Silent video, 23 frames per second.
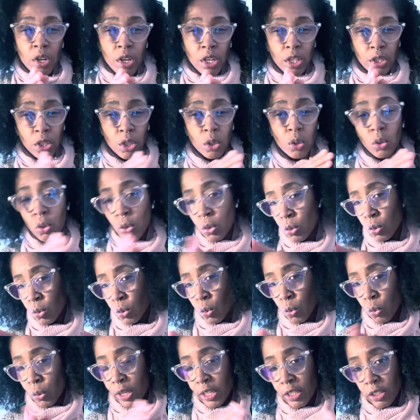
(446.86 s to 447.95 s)
little
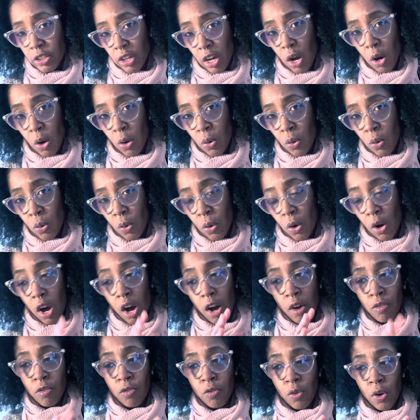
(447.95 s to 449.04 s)
window
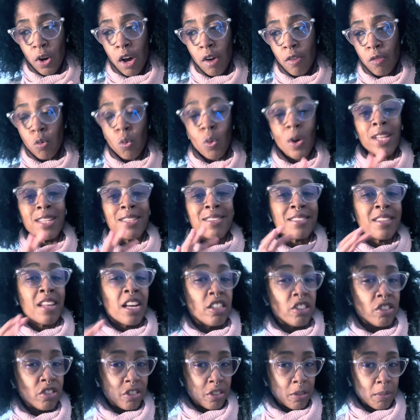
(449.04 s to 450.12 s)
of what
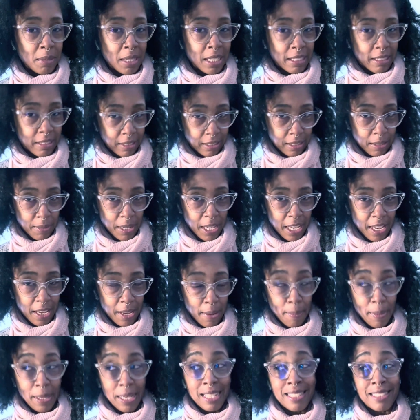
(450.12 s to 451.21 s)
lunch means to me,
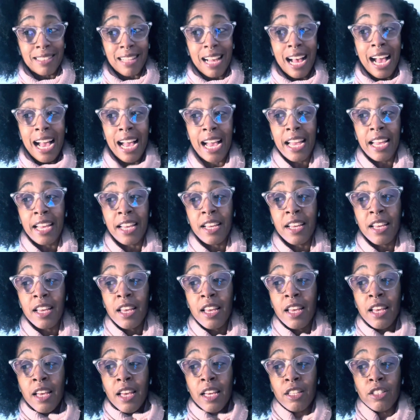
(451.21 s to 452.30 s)
because I
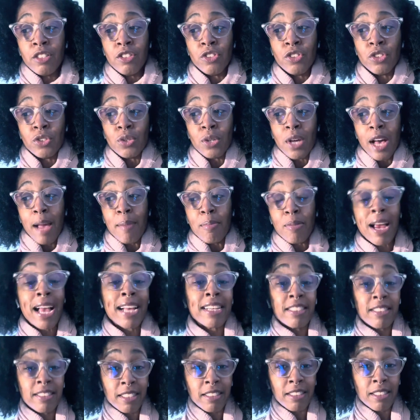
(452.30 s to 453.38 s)

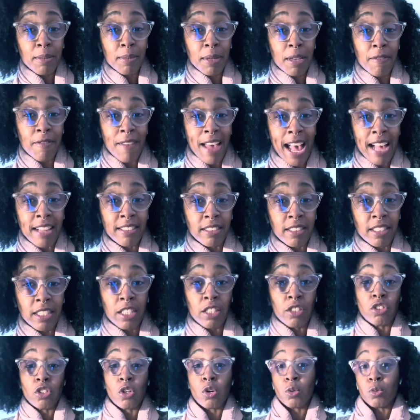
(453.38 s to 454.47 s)
practice intermittent fasting,
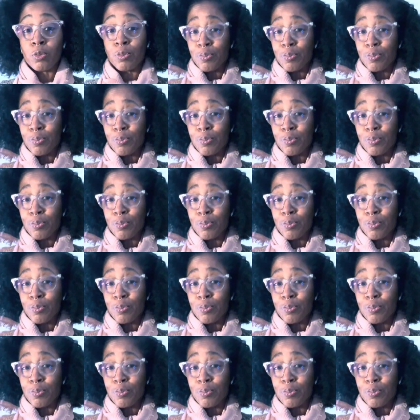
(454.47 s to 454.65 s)
so